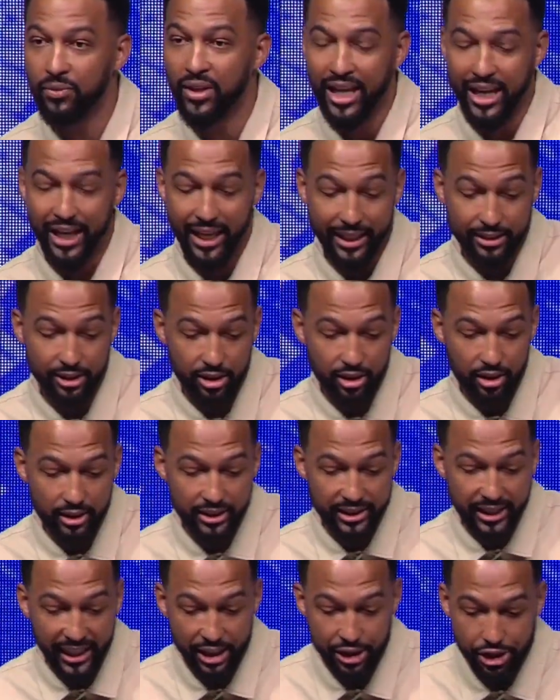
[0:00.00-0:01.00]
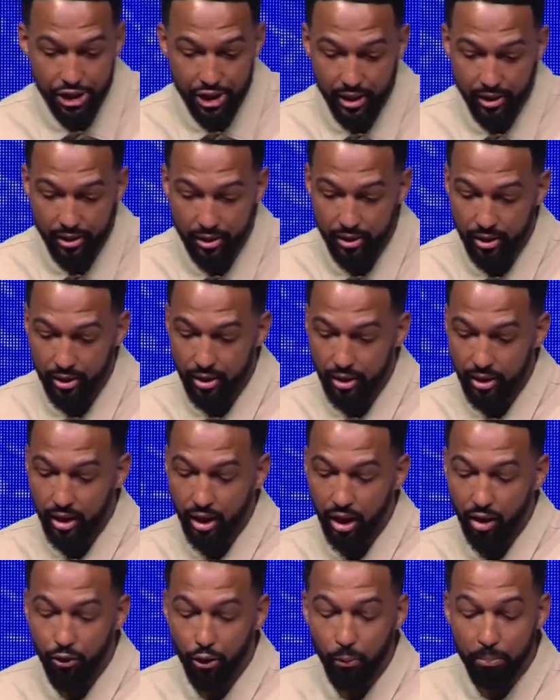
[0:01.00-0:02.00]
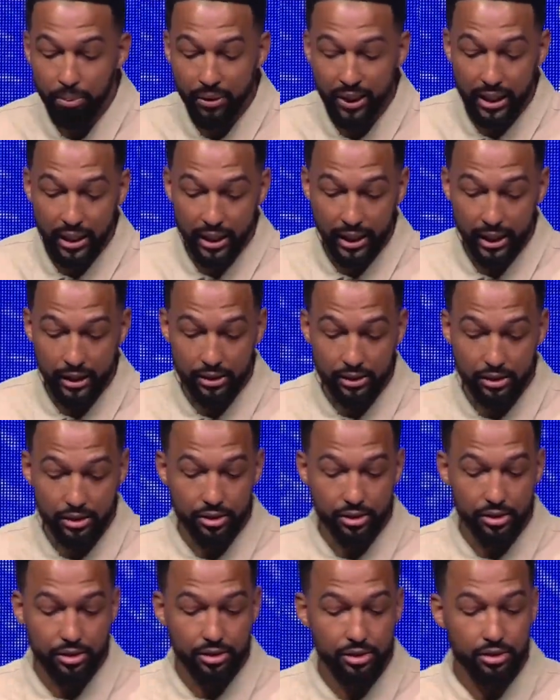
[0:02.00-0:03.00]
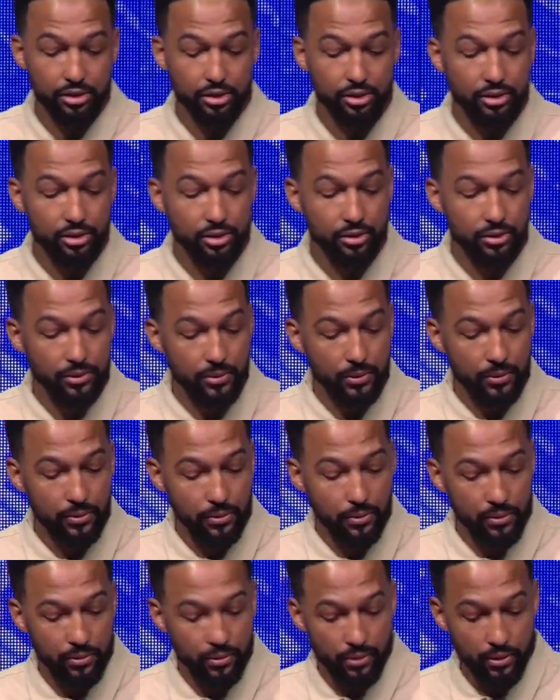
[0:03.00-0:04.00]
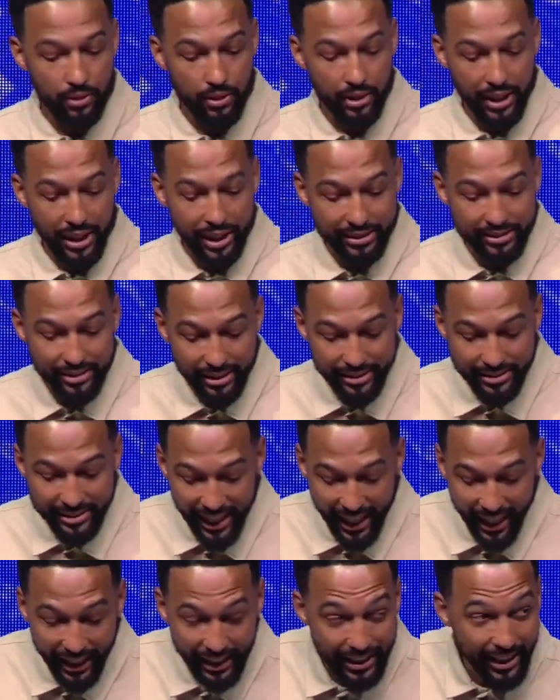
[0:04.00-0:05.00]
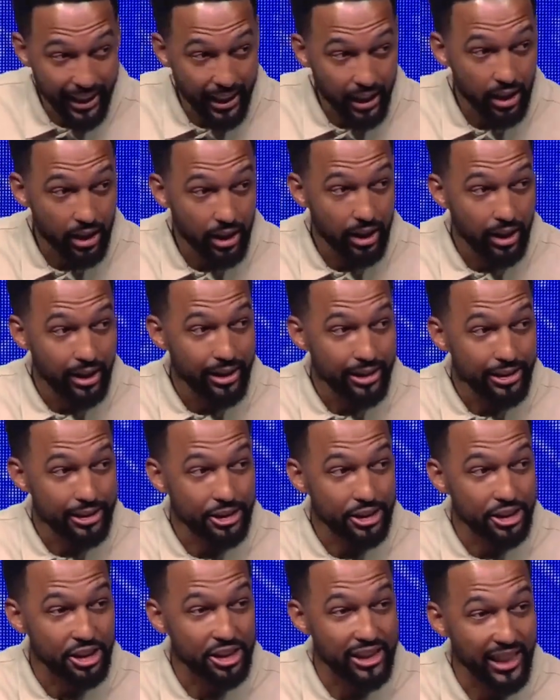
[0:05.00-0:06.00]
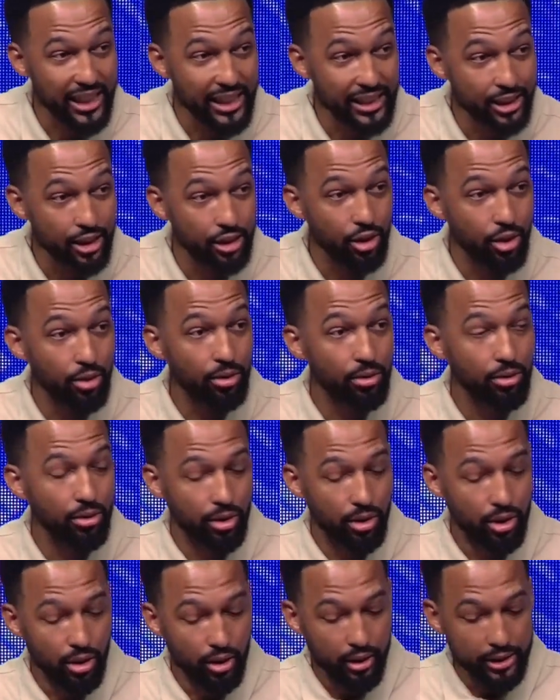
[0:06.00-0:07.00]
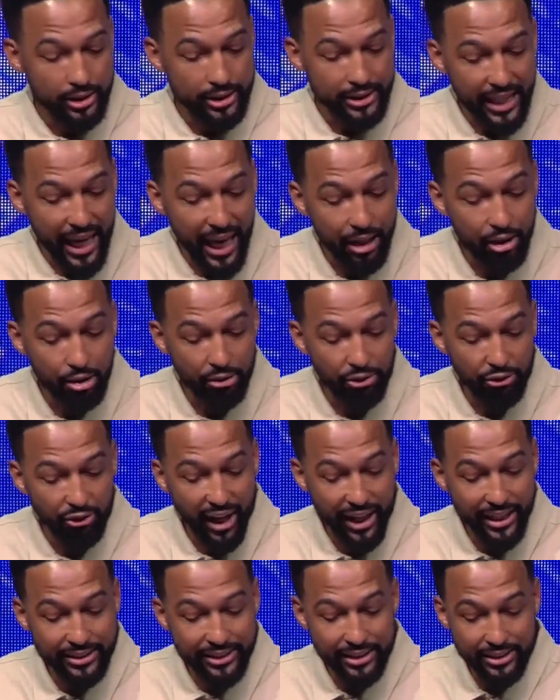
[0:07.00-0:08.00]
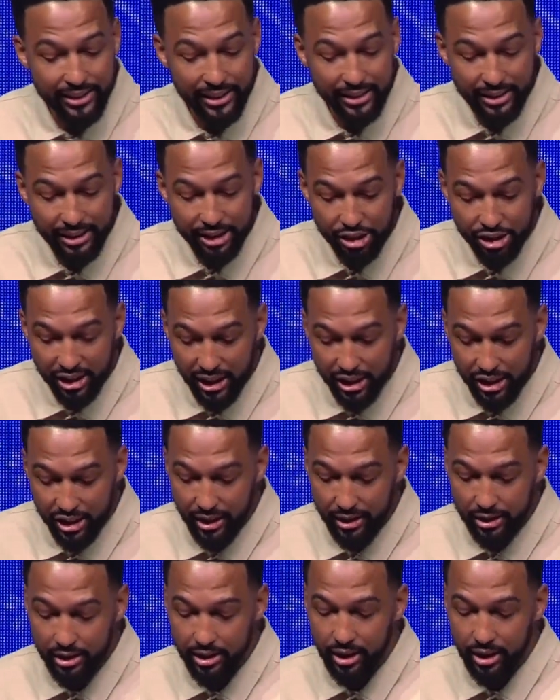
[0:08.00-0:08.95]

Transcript: It's the tension of obedience. It's the daily, seasonal sacrifices and decisions